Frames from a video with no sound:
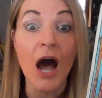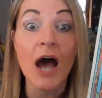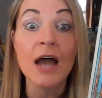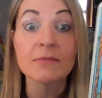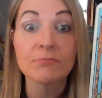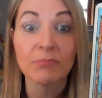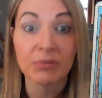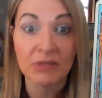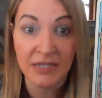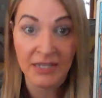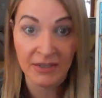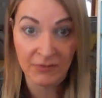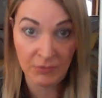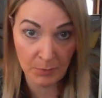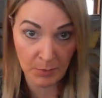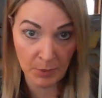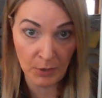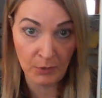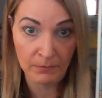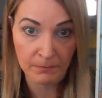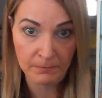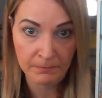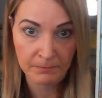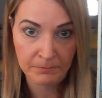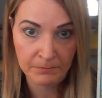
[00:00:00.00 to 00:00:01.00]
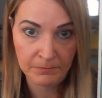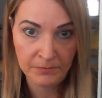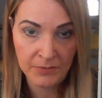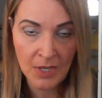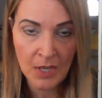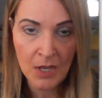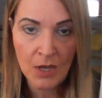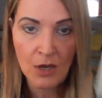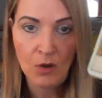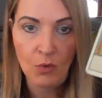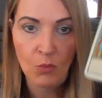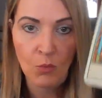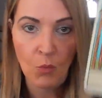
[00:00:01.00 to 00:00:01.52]
Unbelievable.
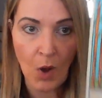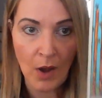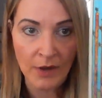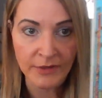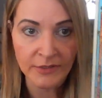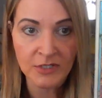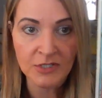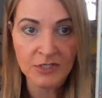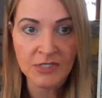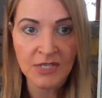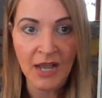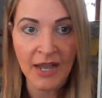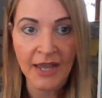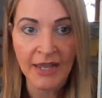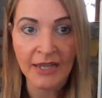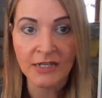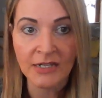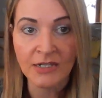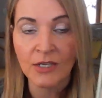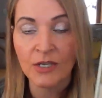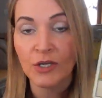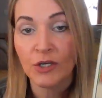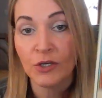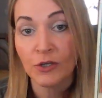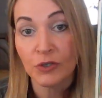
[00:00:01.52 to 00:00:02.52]
Water sign,